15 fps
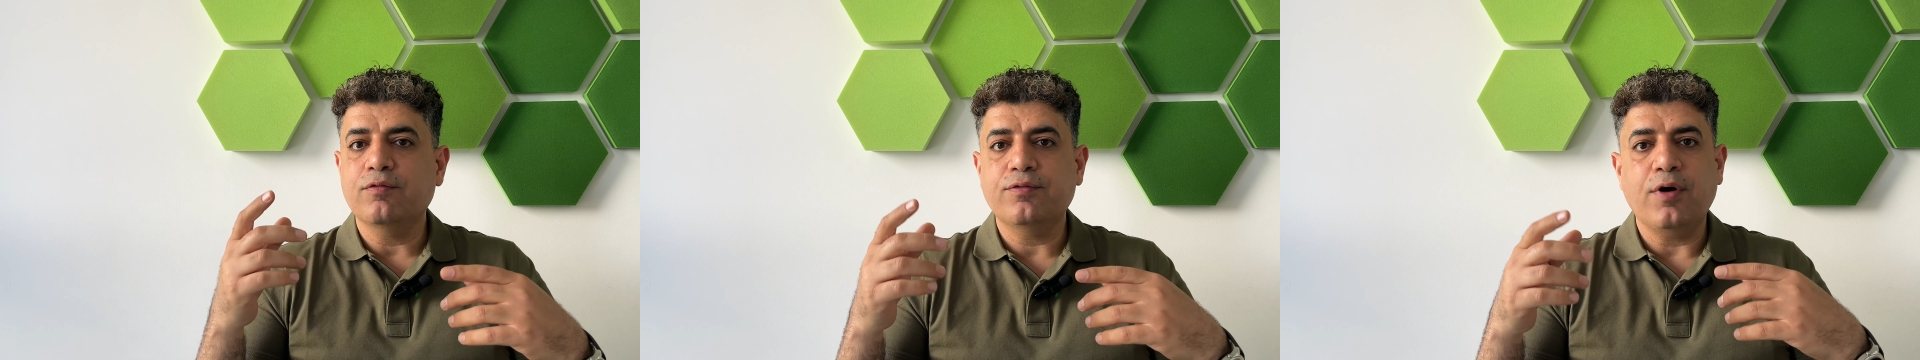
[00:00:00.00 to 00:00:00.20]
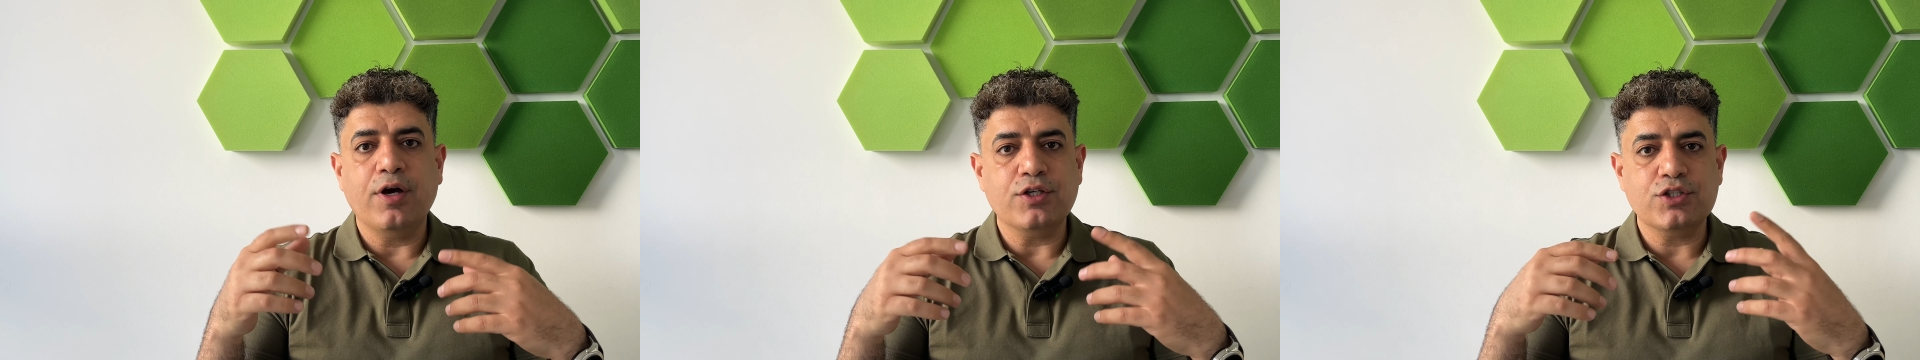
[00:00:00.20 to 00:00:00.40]

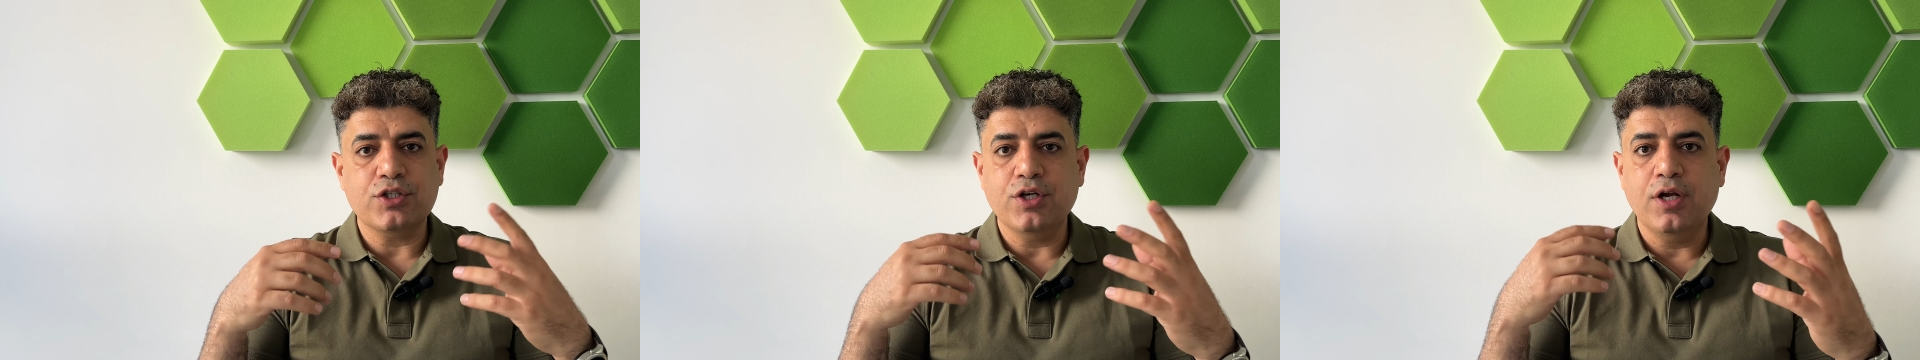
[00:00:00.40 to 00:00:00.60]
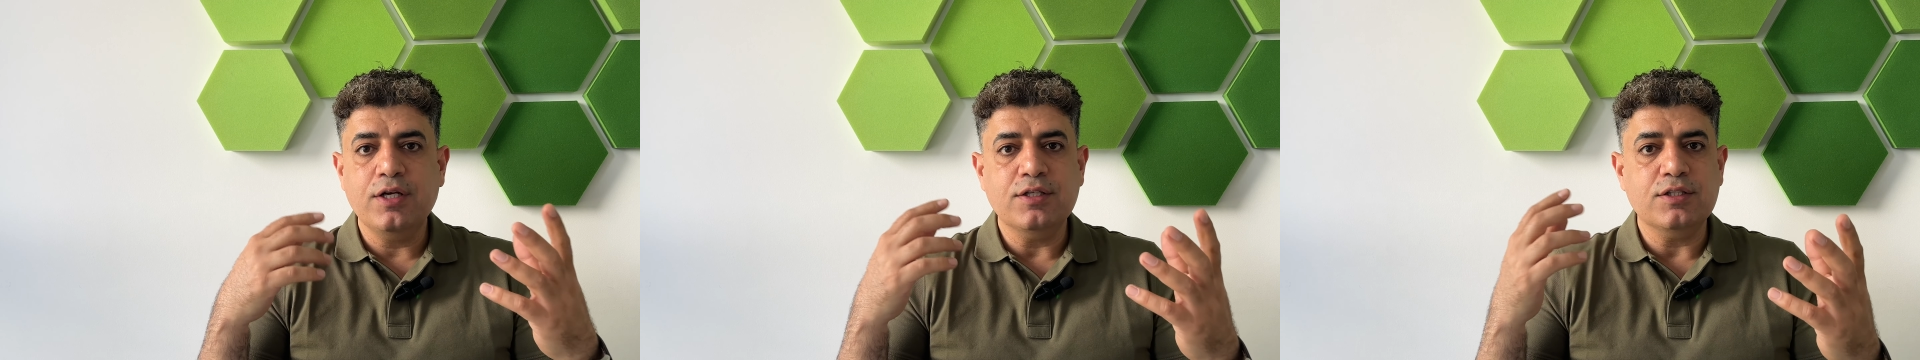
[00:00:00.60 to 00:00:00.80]

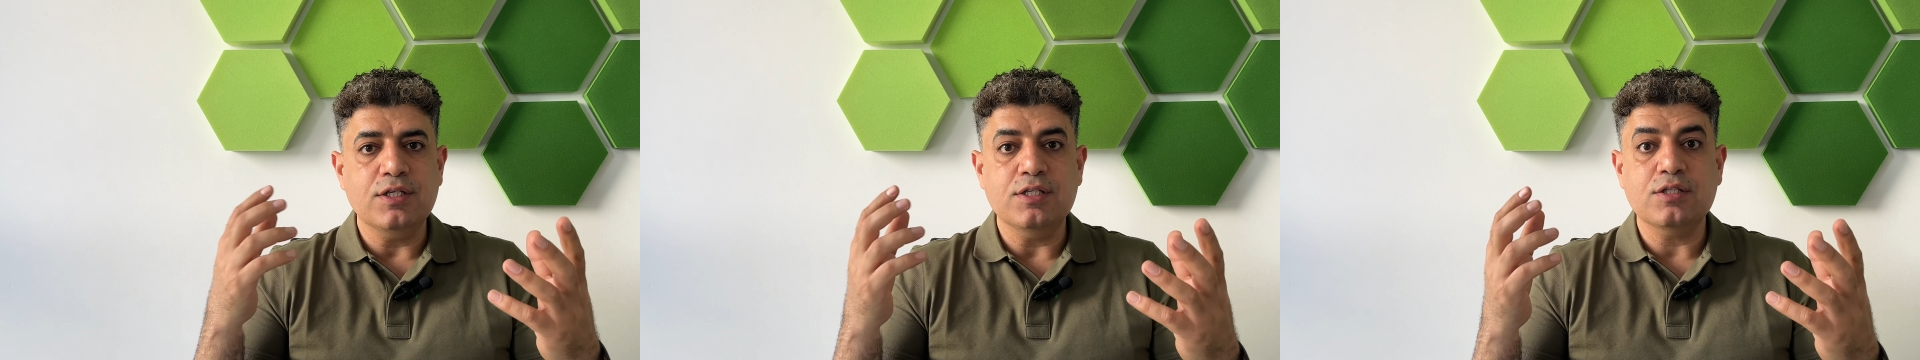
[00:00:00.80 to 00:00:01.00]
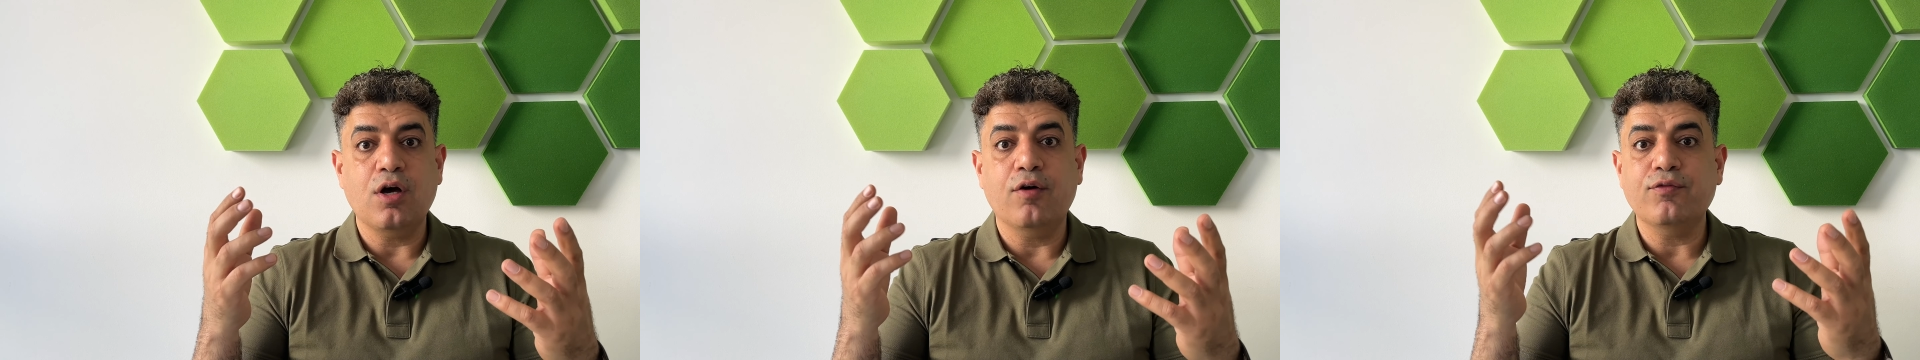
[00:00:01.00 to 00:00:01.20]

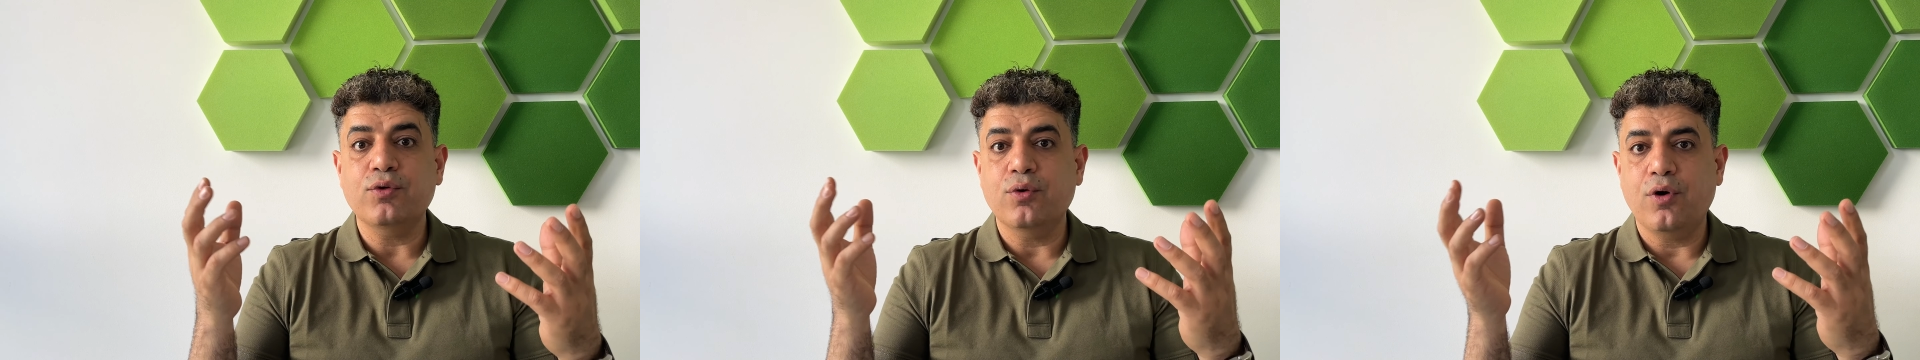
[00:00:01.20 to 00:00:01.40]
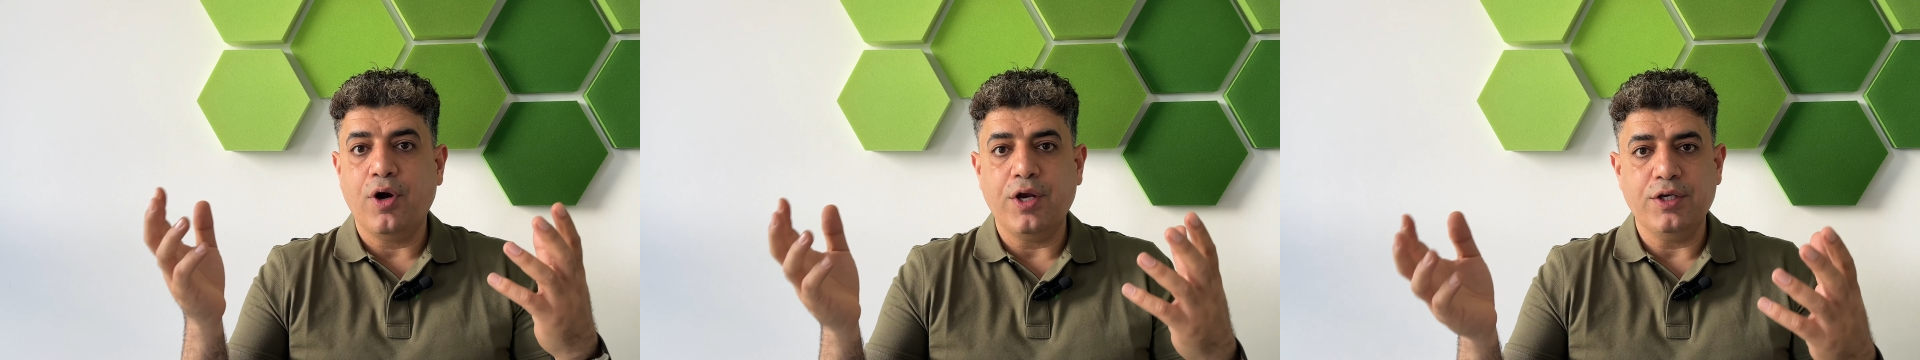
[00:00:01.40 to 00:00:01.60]
functionalities of
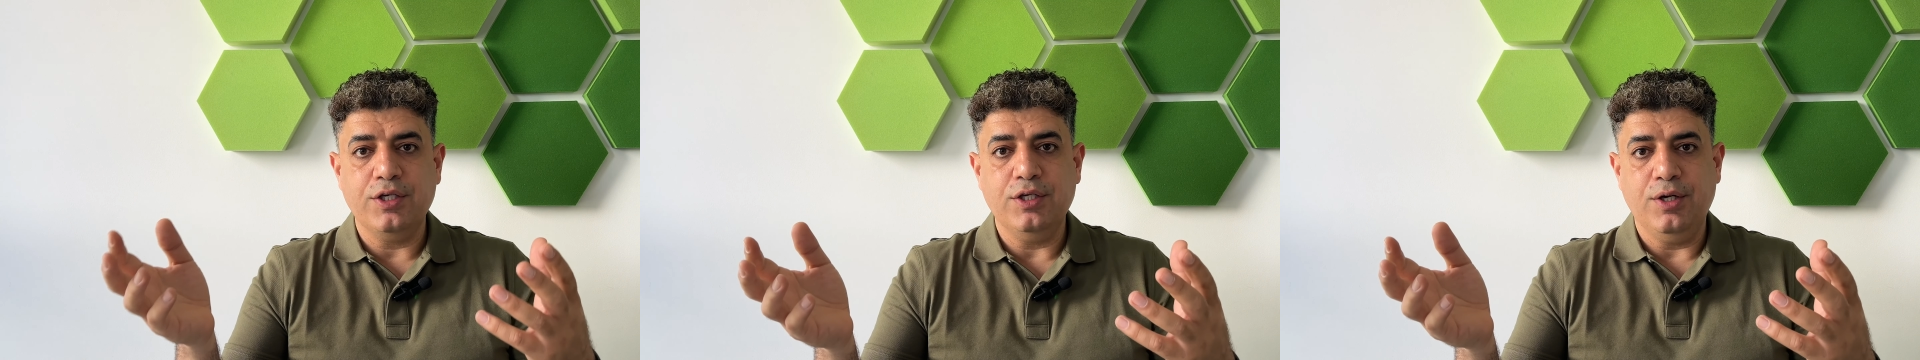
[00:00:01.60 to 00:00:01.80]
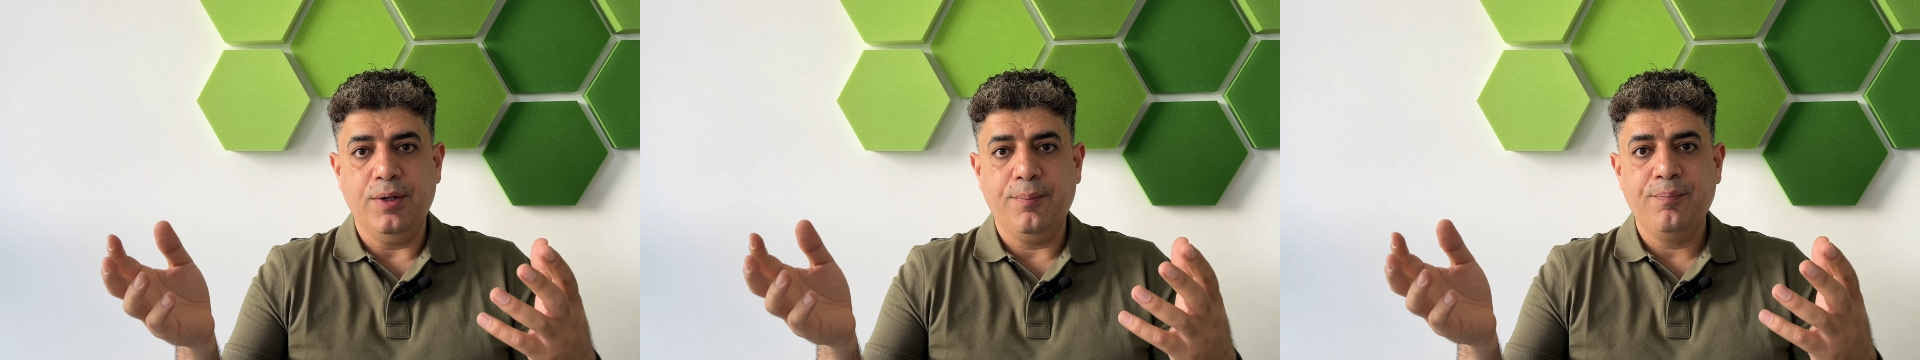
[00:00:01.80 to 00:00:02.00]
your
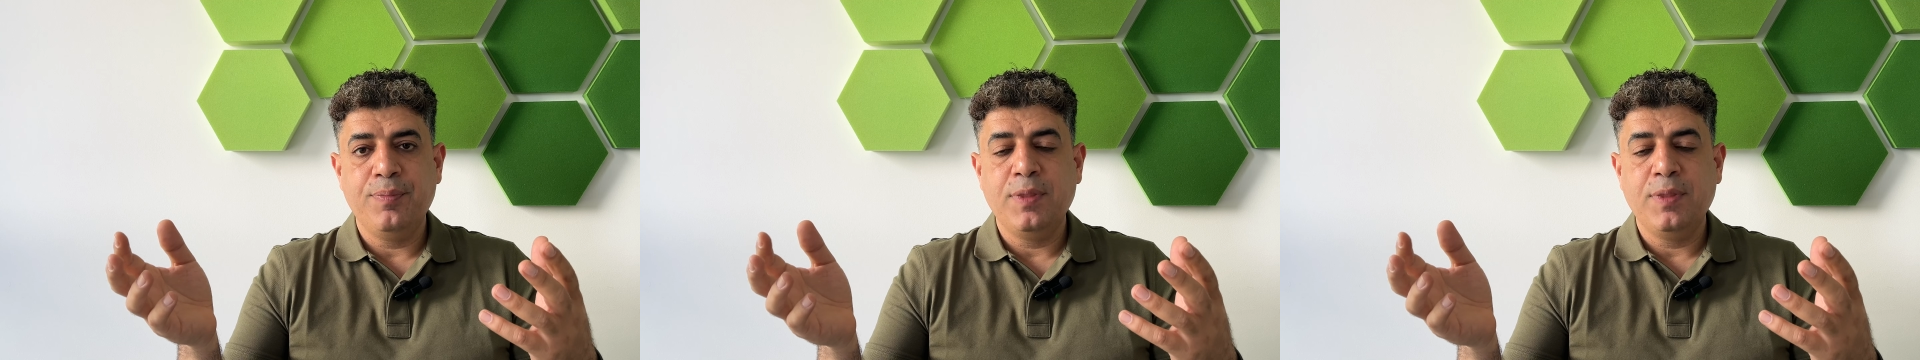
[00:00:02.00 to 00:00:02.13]
idea.